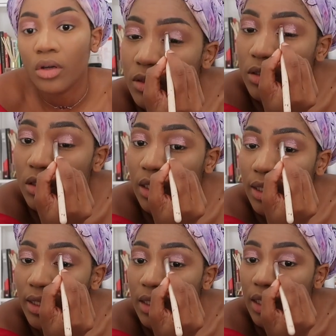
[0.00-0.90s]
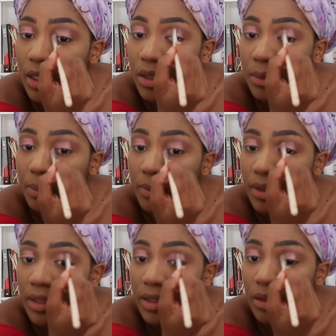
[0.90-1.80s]
And just clean that up
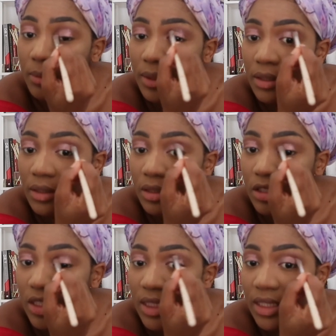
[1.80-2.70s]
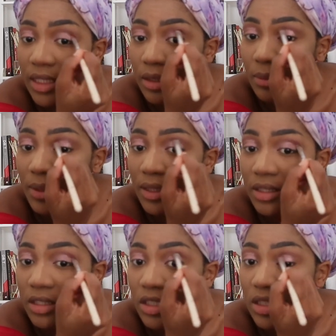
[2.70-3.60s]
a little bit, just a little bit,
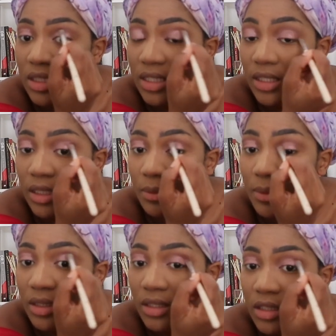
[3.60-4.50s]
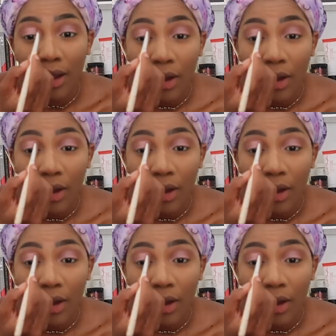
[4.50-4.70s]
just a little bit.